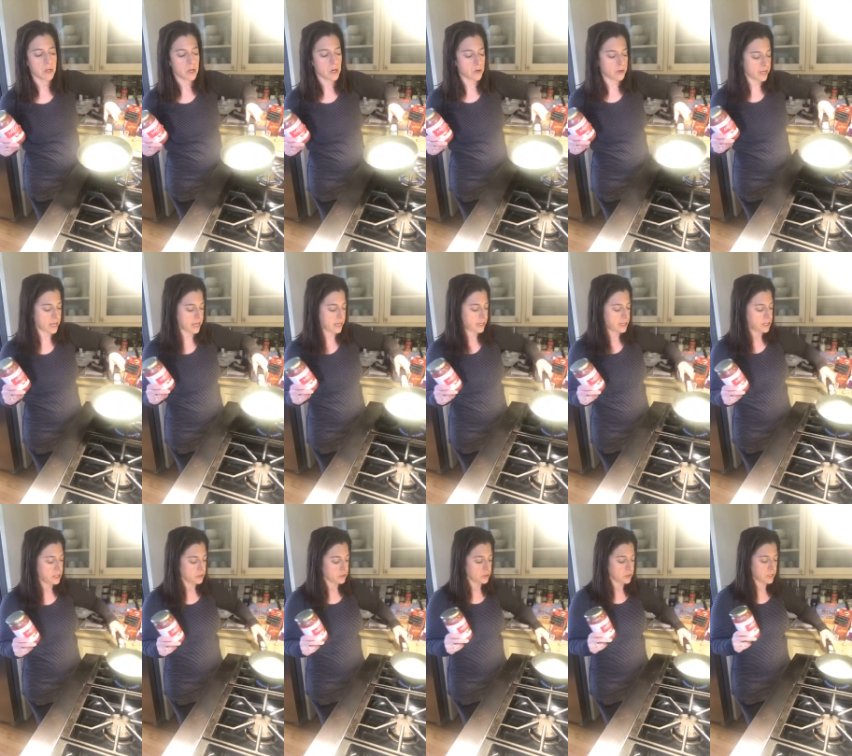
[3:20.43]
Okay,
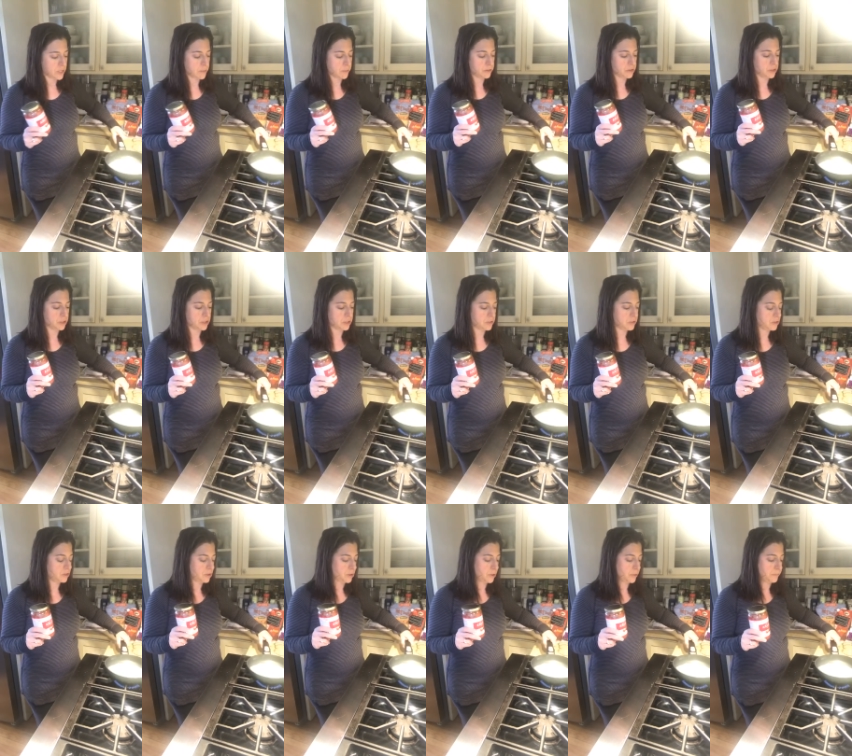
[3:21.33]
so then what you're going
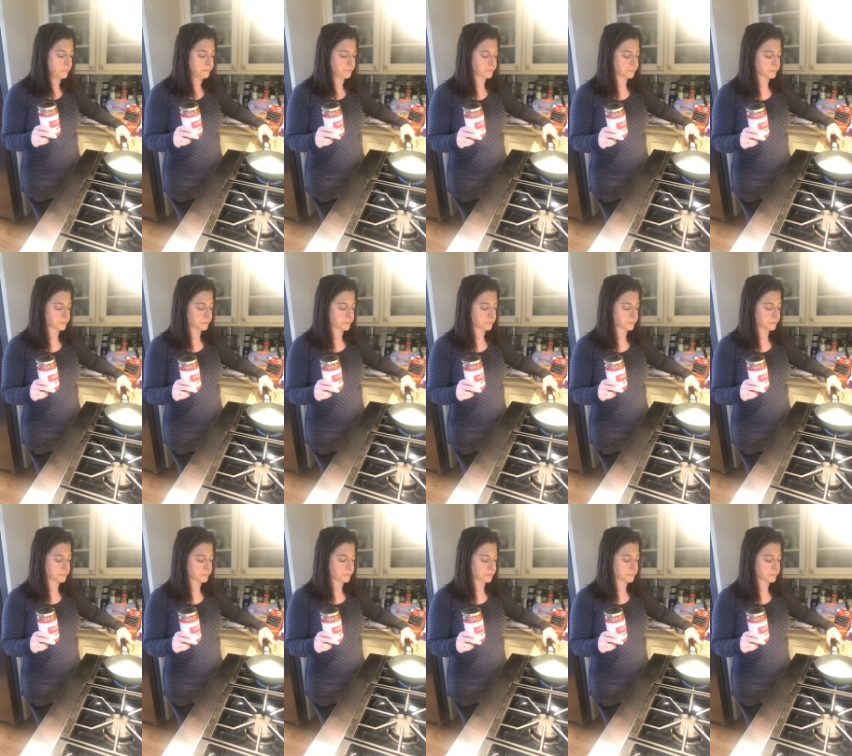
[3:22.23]
to do